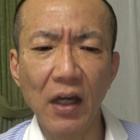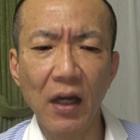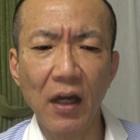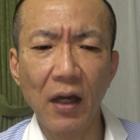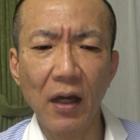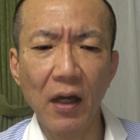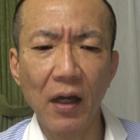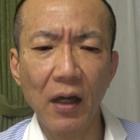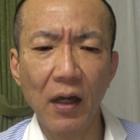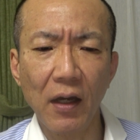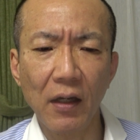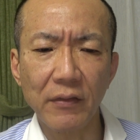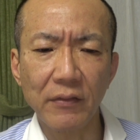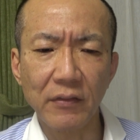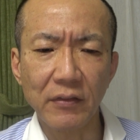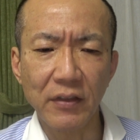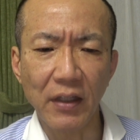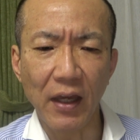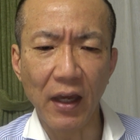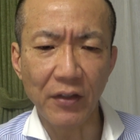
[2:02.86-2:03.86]

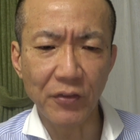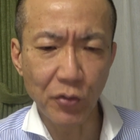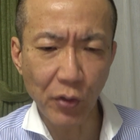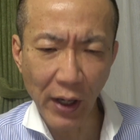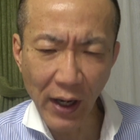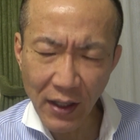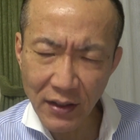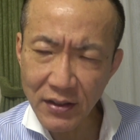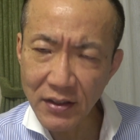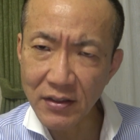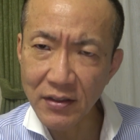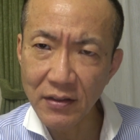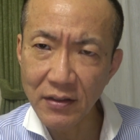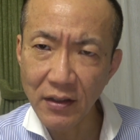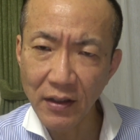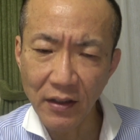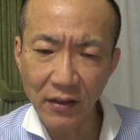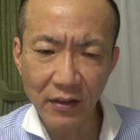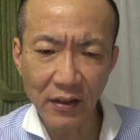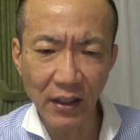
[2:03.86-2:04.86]
the address,
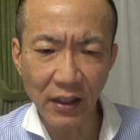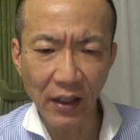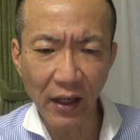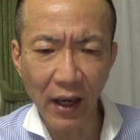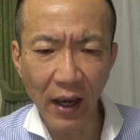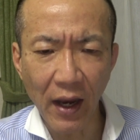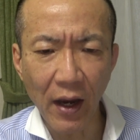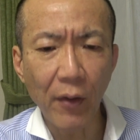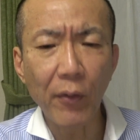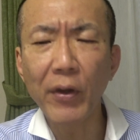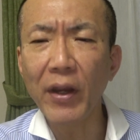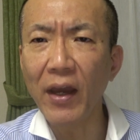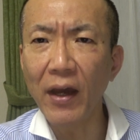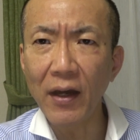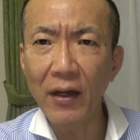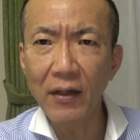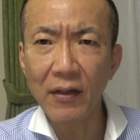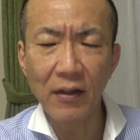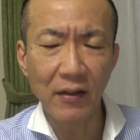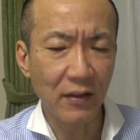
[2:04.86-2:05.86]
the
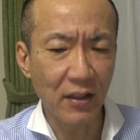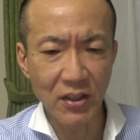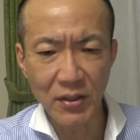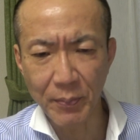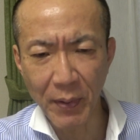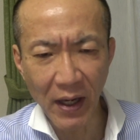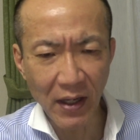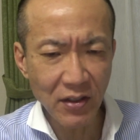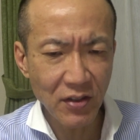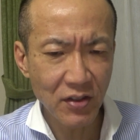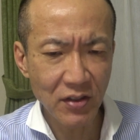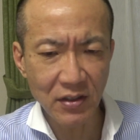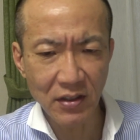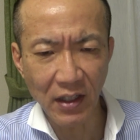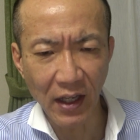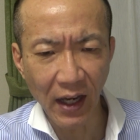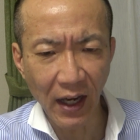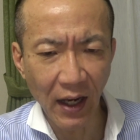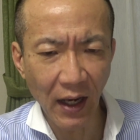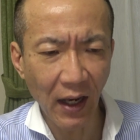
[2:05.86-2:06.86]
area, the space,
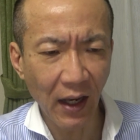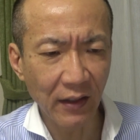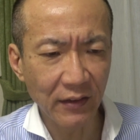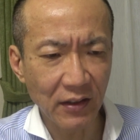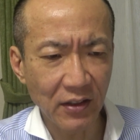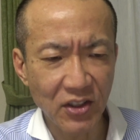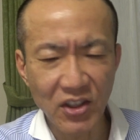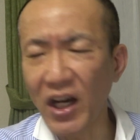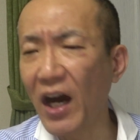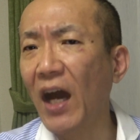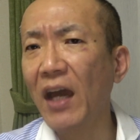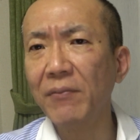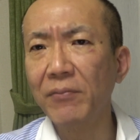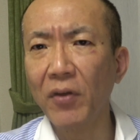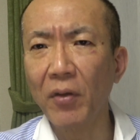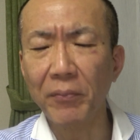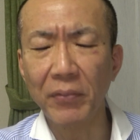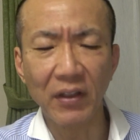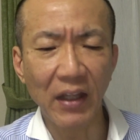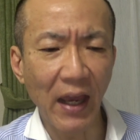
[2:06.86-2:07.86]
and the type
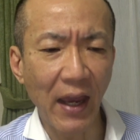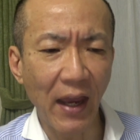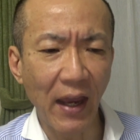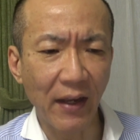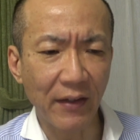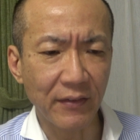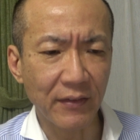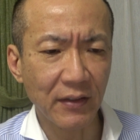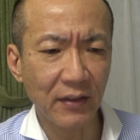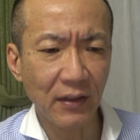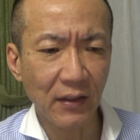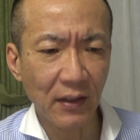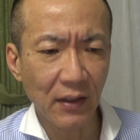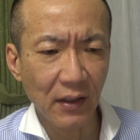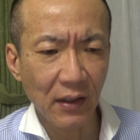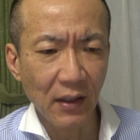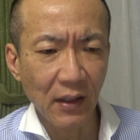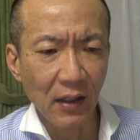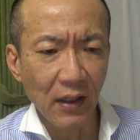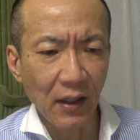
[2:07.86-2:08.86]
of land,
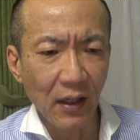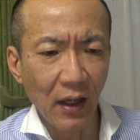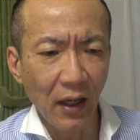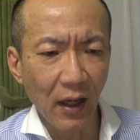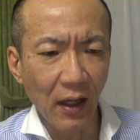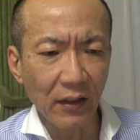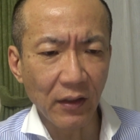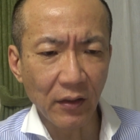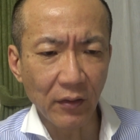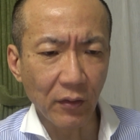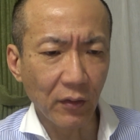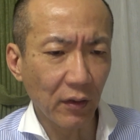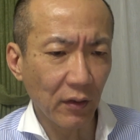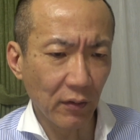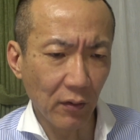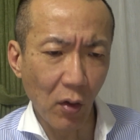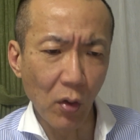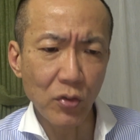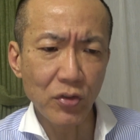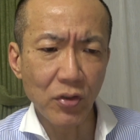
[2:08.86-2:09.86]
and
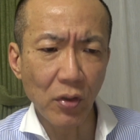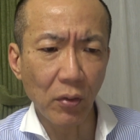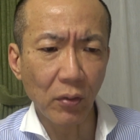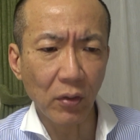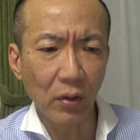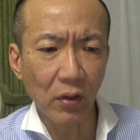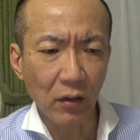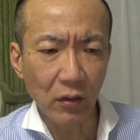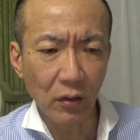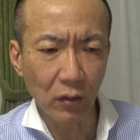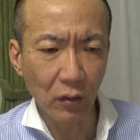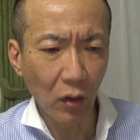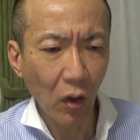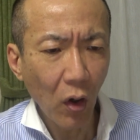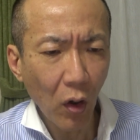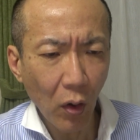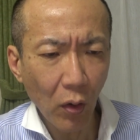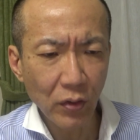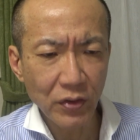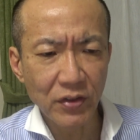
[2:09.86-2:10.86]
also
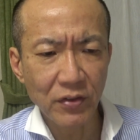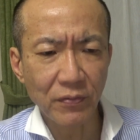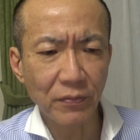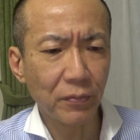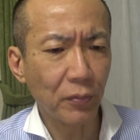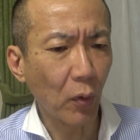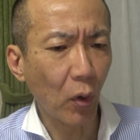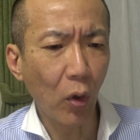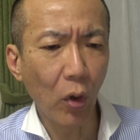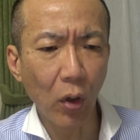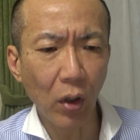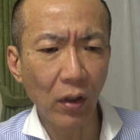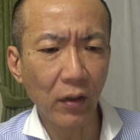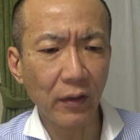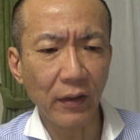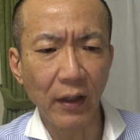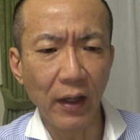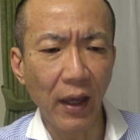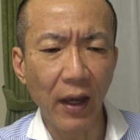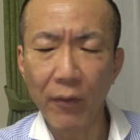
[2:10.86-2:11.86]
gross
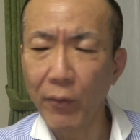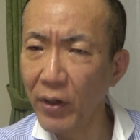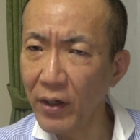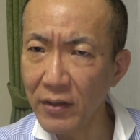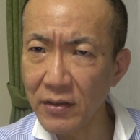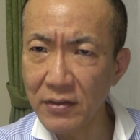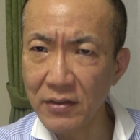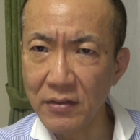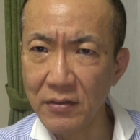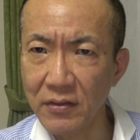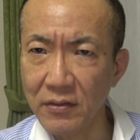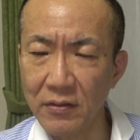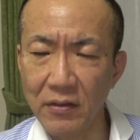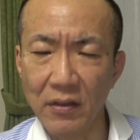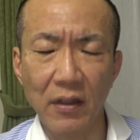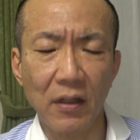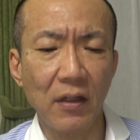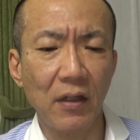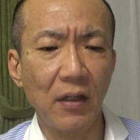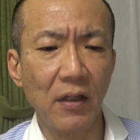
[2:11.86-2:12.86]
floor areas
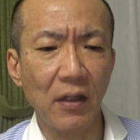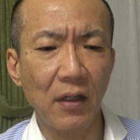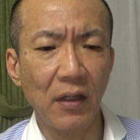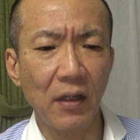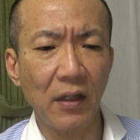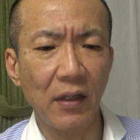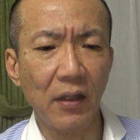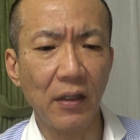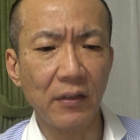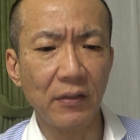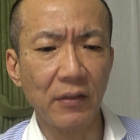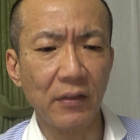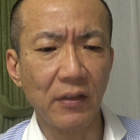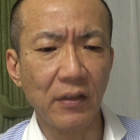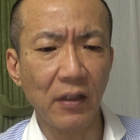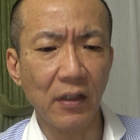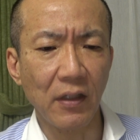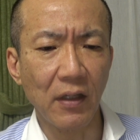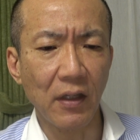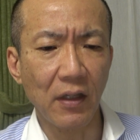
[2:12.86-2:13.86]
and
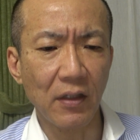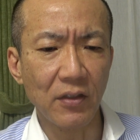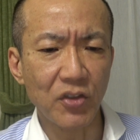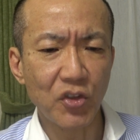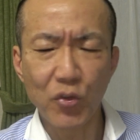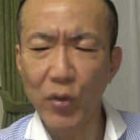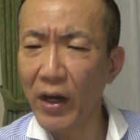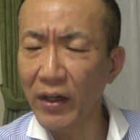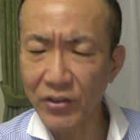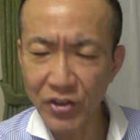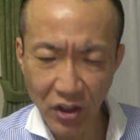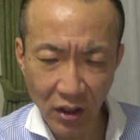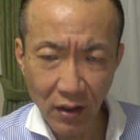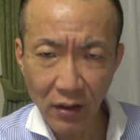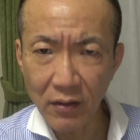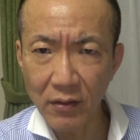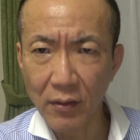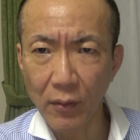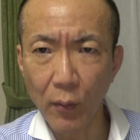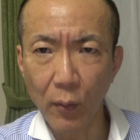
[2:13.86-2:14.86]

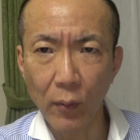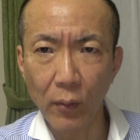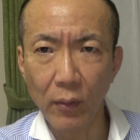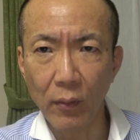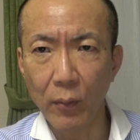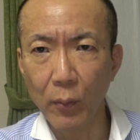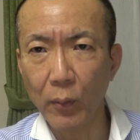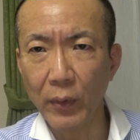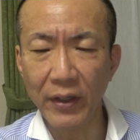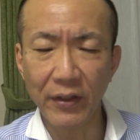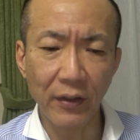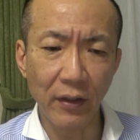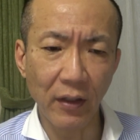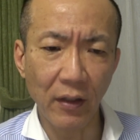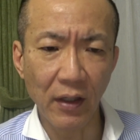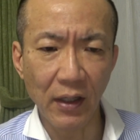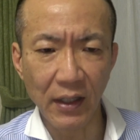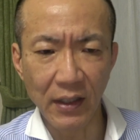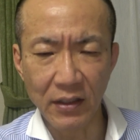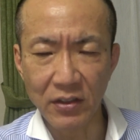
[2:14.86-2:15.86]
structure,
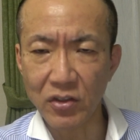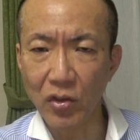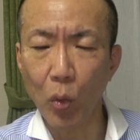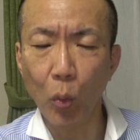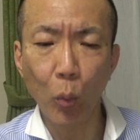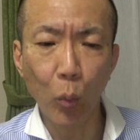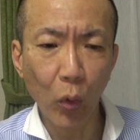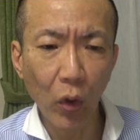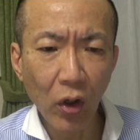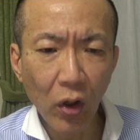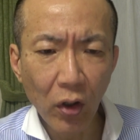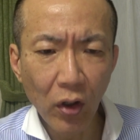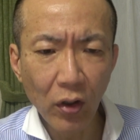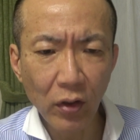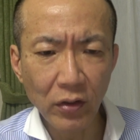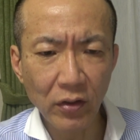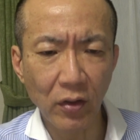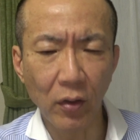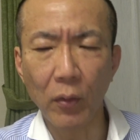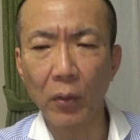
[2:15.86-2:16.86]
whether it's a
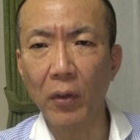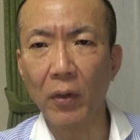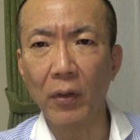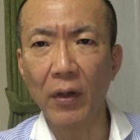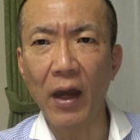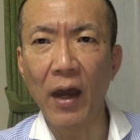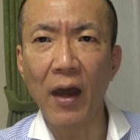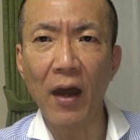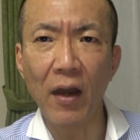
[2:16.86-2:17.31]
wood or